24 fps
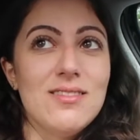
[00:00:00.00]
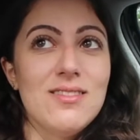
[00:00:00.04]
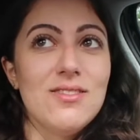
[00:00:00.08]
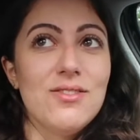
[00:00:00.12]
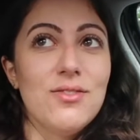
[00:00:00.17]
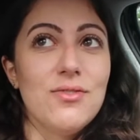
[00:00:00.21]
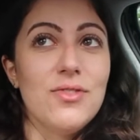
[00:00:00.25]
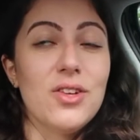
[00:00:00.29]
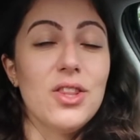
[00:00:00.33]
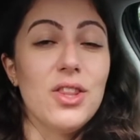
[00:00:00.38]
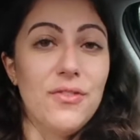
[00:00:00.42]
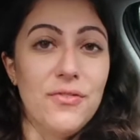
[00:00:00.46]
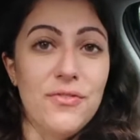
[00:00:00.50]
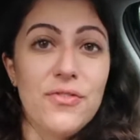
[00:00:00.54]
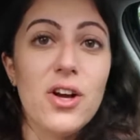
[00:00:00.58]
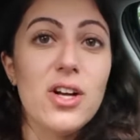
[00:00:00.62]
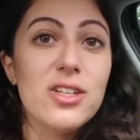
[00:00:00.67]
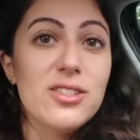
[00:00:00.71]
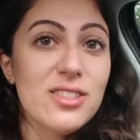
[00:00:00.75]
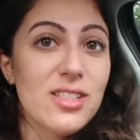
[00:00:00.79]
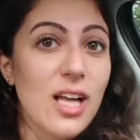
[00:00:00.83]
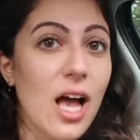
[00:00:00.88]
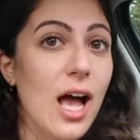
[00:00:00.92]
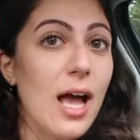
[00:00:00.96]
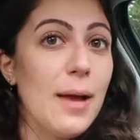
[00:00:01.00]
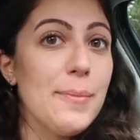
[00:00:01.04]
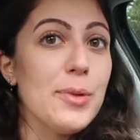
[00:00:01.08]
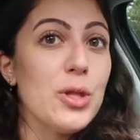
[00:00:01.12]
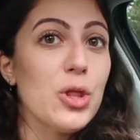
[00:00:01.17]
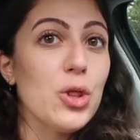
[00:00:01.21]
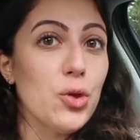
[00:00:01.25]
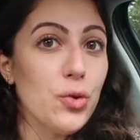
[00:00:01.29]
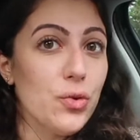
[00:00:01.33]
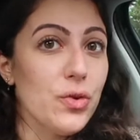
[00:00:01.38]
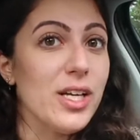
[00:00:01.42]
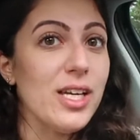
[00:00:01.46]
happened. For the first time
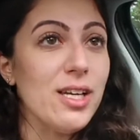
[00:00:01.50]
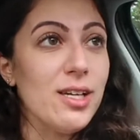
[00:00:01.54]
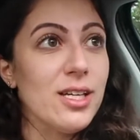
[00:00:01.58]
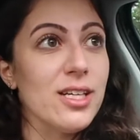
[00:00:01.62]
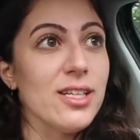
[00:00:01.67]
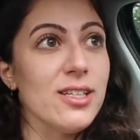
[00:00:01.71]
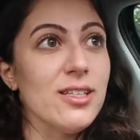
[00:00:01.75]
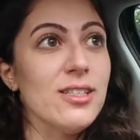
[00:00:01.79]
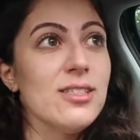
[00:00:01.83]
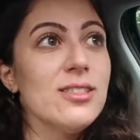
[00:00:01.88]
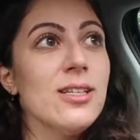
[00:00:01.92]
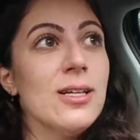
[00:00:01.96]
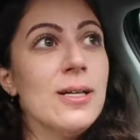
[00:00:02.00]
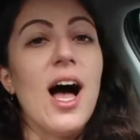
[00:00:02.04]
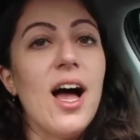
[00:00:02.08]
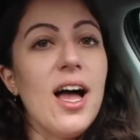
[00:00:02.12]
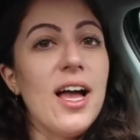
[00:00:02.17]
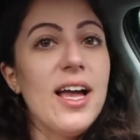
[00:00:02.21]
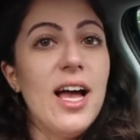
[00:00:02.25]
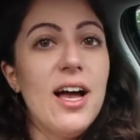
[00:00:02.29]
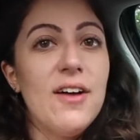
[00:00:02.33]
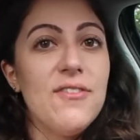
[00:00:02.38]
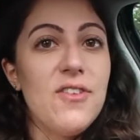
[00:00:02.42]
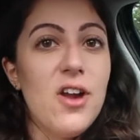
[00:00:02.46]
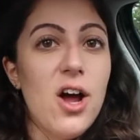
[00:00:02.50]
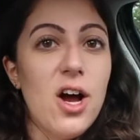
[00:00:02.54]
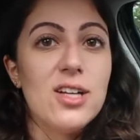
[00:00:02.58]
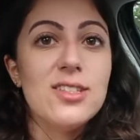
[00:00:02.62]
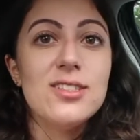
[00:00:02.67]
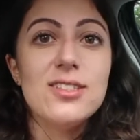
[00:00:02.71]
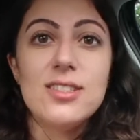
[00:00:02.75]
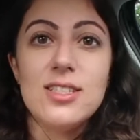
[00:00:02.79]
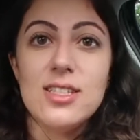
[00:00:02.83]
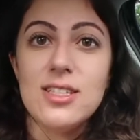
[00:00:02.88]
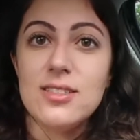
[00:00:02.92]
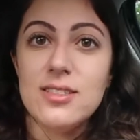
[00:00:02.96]
in three years, I have
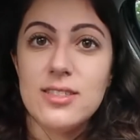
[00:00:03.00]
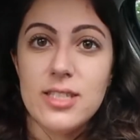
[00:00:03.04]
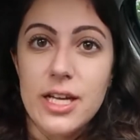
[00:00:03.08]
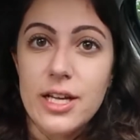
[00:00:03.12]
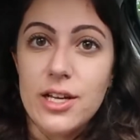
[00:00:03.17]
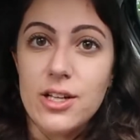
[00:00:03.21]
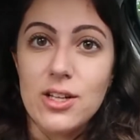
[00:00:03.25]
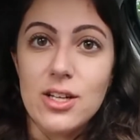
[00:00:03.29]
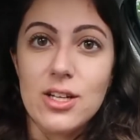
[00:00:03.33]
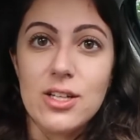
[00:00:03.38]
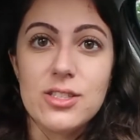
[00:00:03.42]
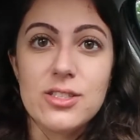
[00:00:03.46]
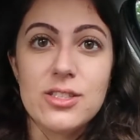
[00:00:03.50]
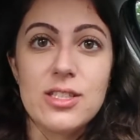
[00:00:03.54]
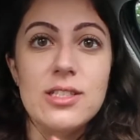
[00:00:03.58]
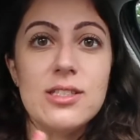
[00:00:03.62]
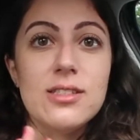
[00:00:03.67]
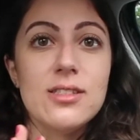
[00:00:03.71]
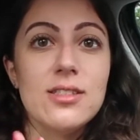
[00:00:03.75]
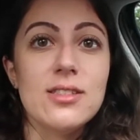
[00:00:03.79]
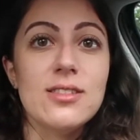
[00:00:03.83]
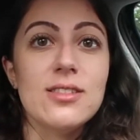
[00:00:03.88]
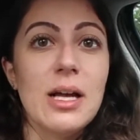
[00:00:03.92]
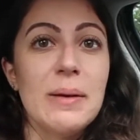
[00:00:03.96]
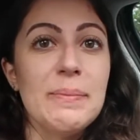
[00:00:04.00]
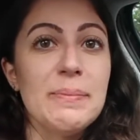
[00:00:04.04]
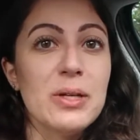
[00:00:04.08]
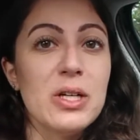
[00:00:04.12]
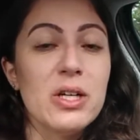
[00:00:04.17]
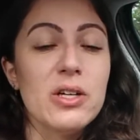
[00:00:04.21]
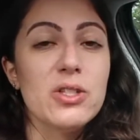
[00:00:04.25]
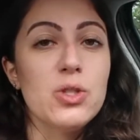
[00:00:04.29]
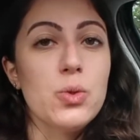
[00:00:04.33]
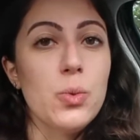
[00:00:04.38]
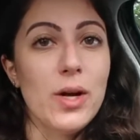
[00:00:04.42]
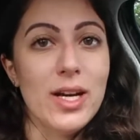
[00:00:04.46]
not seen Taylor since
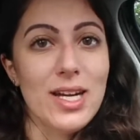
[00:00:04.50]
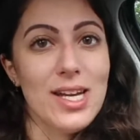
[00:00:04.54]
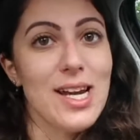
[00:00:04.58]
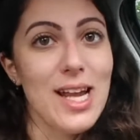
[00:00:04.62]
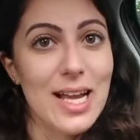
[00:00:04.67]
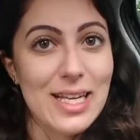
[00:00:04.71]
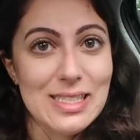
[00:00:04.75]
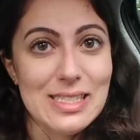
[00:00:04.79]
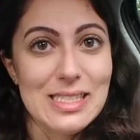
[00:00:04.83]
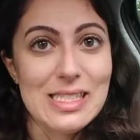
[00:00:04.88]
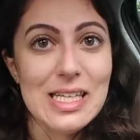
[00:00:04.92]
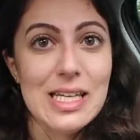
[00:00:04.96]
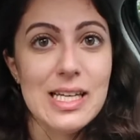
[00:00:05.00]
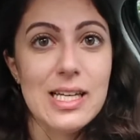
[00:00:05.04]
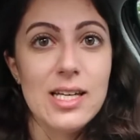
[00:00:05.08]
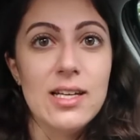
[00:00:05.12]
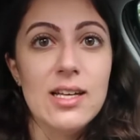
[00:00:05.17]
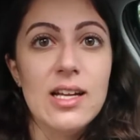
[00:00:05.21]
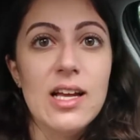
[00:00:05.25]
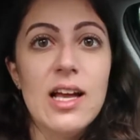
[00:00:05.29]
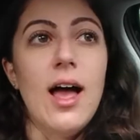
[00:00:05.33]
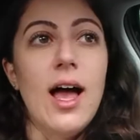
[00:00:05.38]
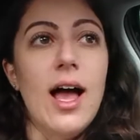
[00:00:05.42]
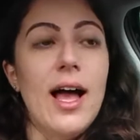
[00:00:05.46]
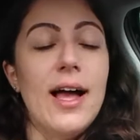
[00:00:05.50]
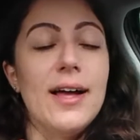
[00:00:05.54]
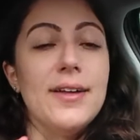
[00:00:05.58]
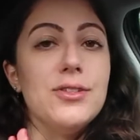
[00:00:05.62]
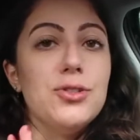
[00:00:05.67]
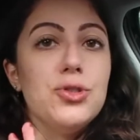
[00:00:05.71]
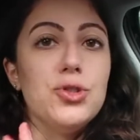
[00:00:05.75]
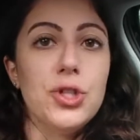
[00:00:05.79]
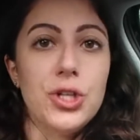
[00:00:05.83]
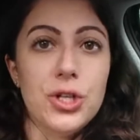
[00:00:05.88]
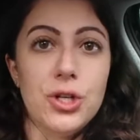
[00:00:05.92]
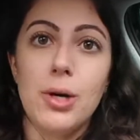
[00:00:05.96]
December 2019
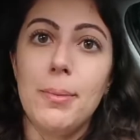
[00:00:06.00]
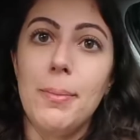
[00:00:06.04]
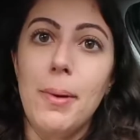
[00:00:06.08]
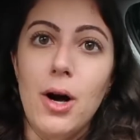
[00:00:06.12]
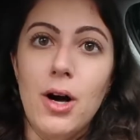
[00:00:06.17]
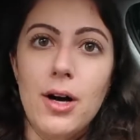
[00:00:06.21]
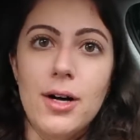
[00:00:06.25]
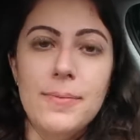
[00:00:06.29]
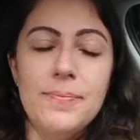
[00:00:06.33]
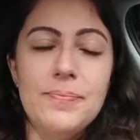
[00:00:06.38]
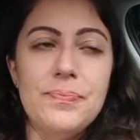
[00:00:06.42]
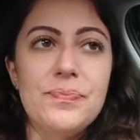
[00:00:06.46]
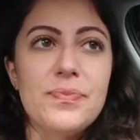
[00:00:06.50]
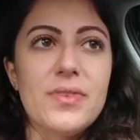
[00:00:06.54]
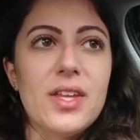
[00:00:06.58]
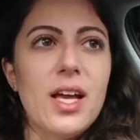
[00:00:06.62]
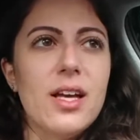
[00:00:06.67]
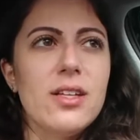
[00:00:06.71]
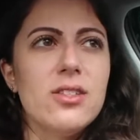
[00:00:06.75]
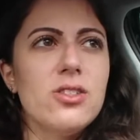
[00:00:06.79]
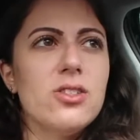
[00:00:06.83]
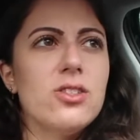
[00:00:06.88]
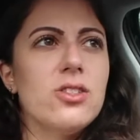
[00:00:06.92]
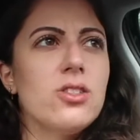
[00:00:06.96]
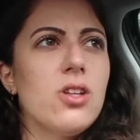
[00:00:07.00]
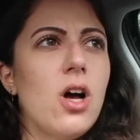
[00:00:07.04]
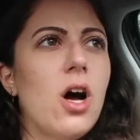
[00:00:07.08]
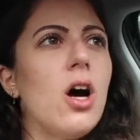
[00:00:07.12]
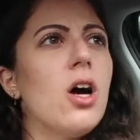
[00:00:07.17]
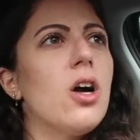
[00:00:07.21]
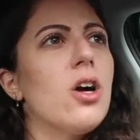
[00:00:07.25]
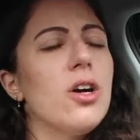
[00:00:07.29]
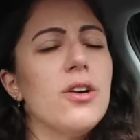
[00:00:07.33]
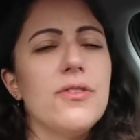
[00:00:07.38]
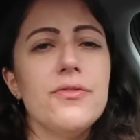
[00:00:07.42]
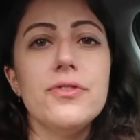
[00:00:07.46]
at Jingle Ball. I
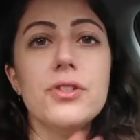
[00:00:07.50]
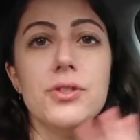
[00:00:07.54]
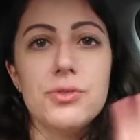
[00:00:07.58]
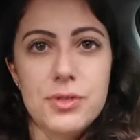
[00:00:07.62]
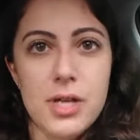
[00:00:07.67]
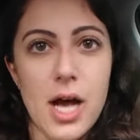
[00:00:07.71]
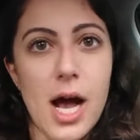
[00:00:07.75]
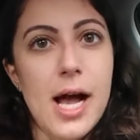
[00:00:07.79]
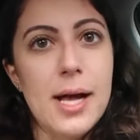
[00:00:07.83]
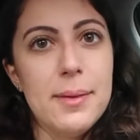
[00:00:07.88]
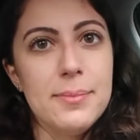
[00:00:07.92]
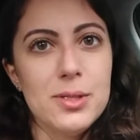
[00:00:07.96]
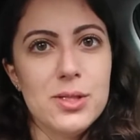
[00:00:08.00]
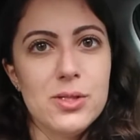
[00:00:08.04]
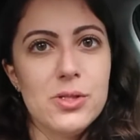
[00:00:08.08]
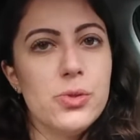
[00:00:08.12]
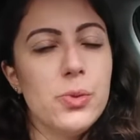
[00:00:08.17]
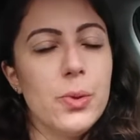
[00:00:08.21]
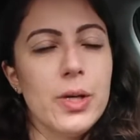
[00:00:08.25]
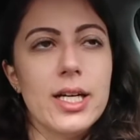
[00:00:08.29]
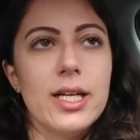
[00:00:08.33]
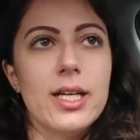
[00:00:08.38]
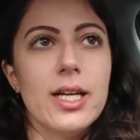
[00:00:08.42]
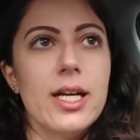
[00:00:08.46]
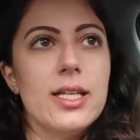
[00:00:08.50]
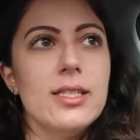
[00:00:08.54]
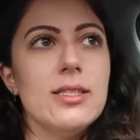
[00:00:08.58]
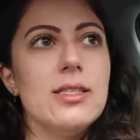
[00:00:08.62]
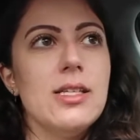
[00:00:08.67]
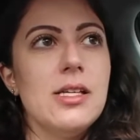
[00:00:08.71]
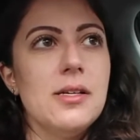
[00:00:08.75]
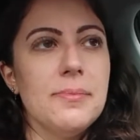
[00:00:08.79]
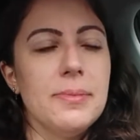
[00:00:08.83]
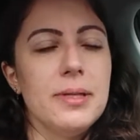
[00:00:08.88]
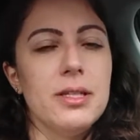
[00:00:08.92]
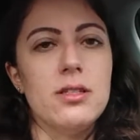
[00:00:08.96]
saw her a few times in
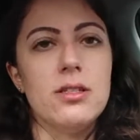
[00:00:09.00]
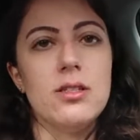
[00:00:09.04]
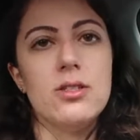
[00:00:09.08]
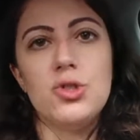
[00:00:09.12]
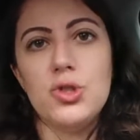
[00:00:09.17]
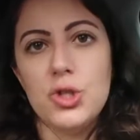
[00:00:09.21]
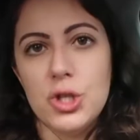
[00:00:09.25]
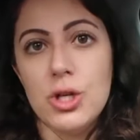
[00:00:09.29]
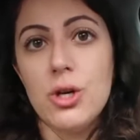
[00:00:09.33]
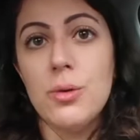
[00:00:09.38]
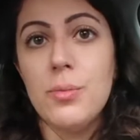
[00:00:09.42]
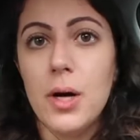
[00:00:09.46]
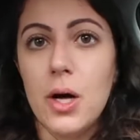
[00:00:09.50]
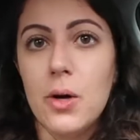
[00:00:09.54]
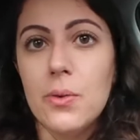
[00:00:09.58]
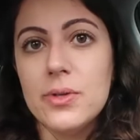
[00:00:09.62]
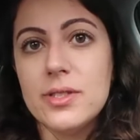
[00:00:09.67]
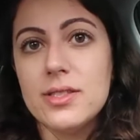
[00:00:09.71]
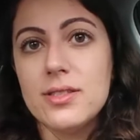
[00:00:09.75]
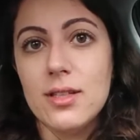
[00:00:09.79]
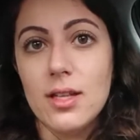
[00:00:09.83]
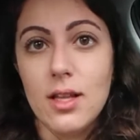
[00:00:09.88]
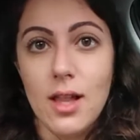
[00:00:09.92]
2019, but Jingle Ball was the